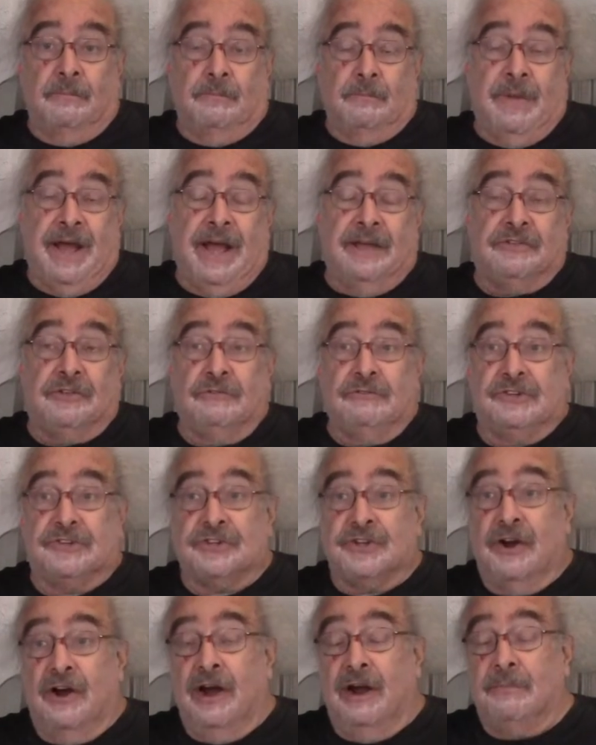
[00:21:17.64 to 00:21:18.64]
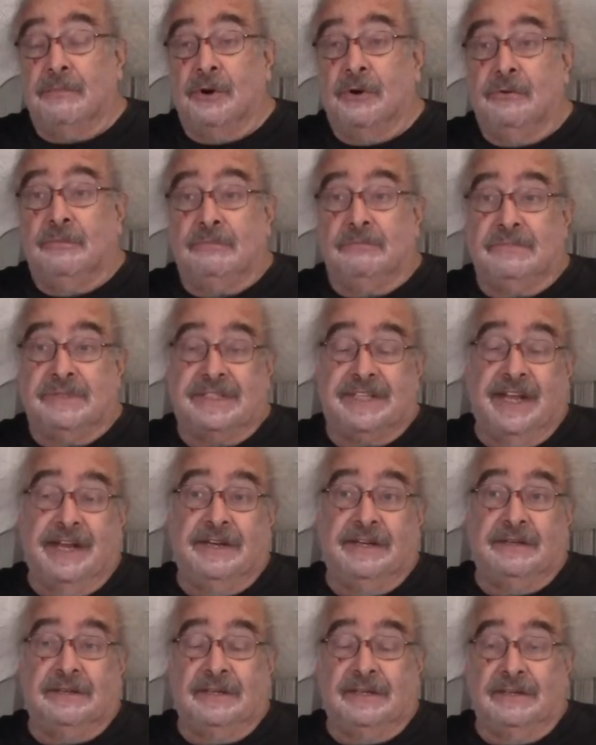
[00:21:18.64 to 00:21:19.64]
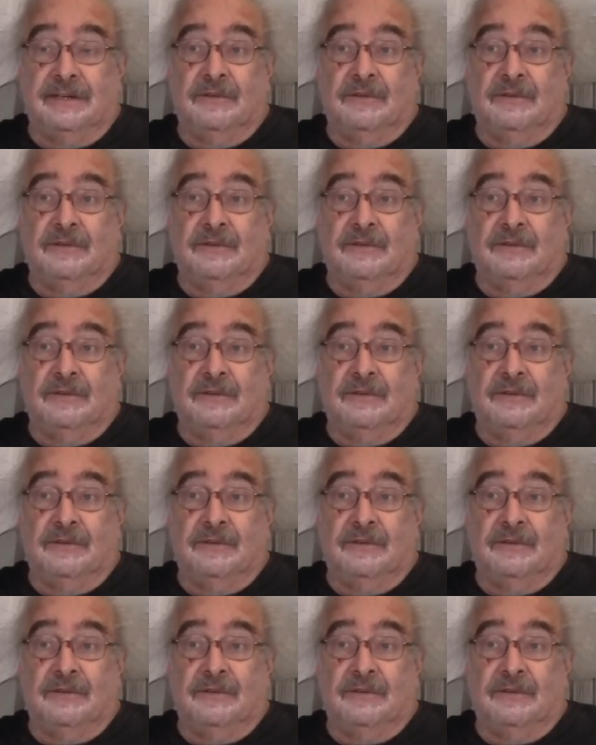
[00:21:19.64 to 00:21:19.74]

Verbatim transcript: Matthew Scarborough sent